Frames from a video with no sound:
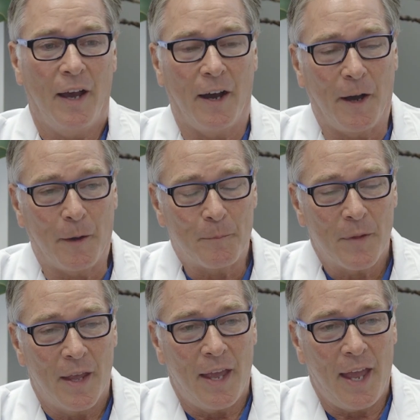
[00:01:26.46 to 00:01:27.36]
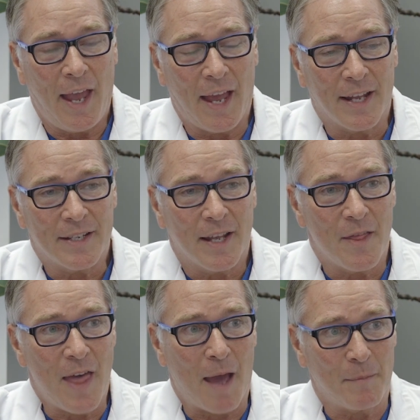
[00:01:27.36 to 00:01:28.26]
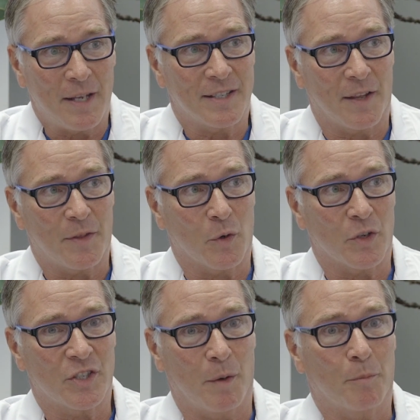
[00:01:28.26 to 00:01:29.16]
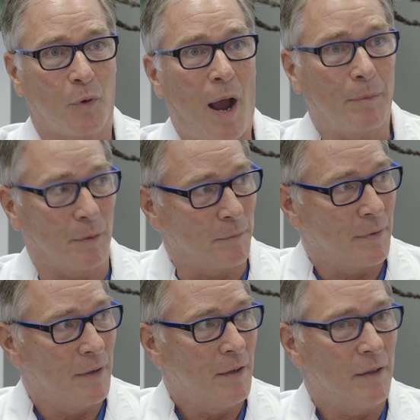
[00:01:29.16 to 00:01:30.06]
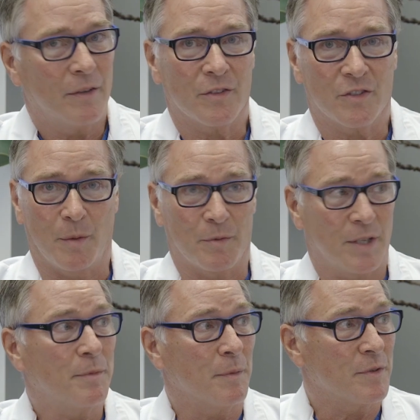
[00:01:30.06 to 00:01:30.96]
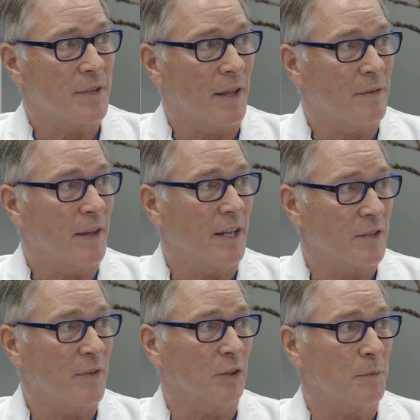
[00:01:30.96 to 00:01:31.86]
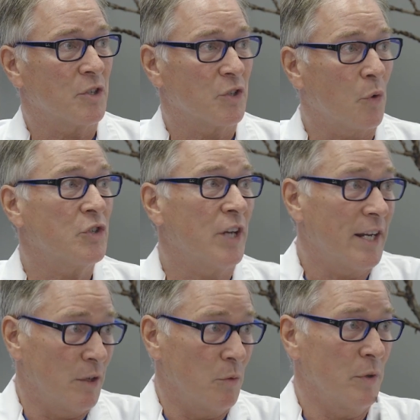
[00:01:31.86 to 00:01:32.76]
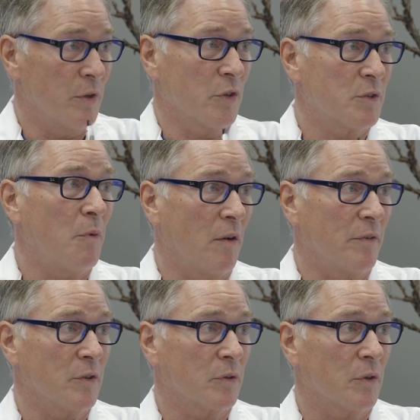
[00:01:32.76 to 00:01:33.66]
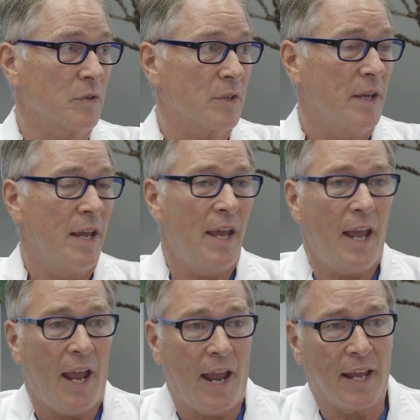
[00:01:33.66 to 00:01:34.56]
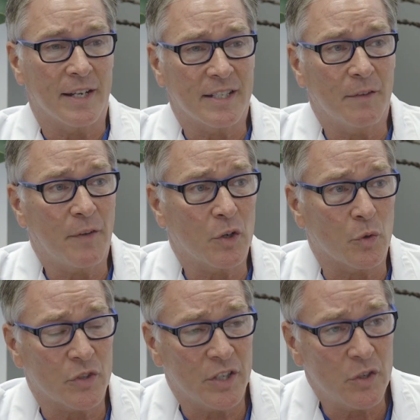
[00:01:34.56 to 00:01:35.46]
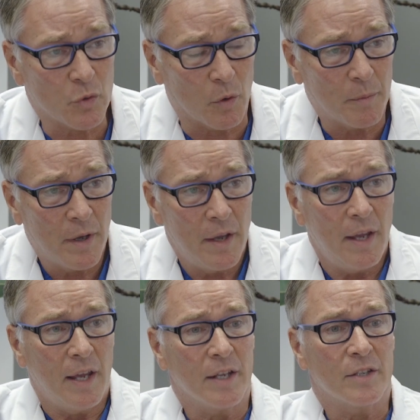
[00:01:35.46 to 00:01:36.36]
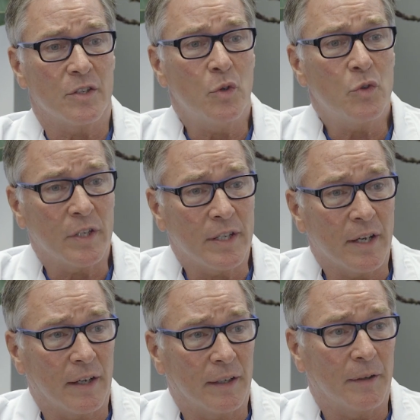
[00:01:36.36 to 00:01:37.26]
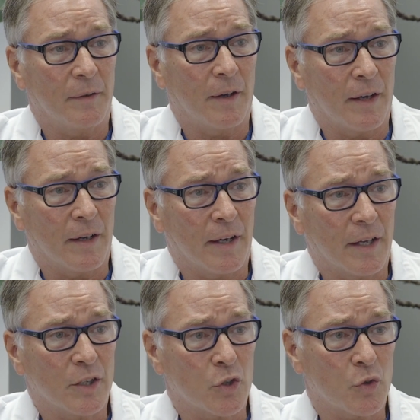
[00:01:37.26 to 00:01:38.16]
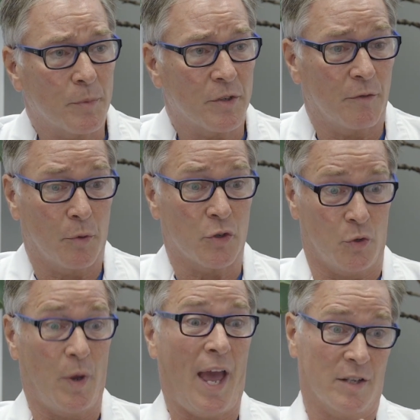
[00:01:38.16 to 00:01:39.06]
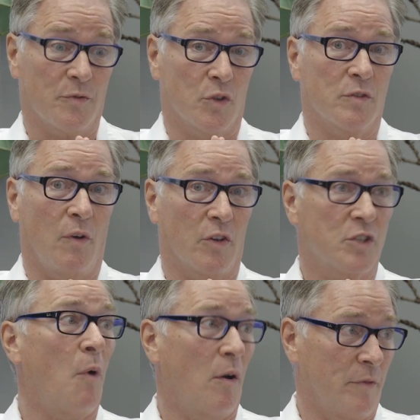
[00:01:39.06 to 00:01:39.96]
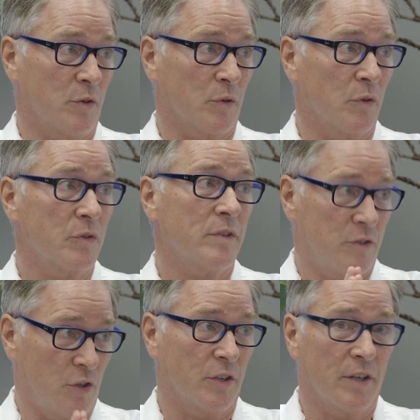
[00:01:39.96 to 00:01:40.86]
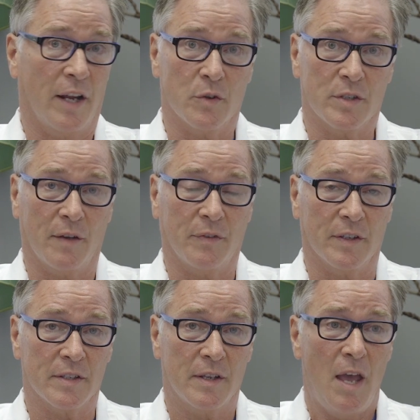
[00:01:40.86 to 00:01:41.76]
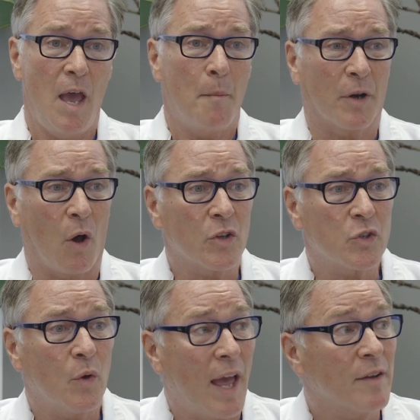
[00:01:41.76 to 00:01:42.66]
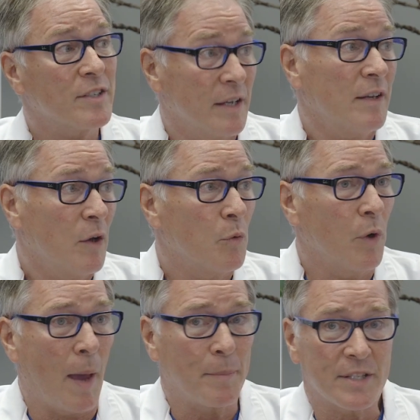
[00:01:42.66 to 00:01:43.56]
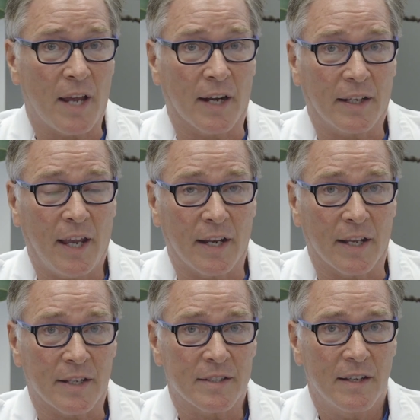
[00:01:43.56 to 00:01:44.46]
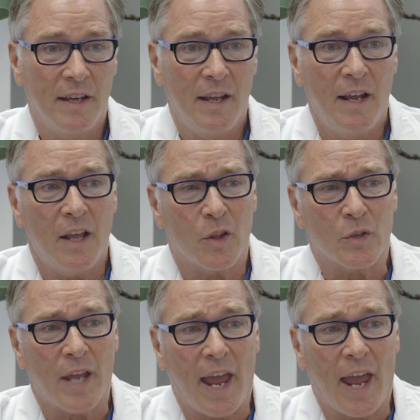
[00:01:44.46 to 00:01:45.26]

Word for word: uh, and that means that there is some problem some symptoms that, that is felt to be associated with those small ventricles. And slit ventricle syndrome is usually uh, uh, a description of a person who has, first of all, small ventricles, shunted hydrocephalus, but also has episodic headaches. Those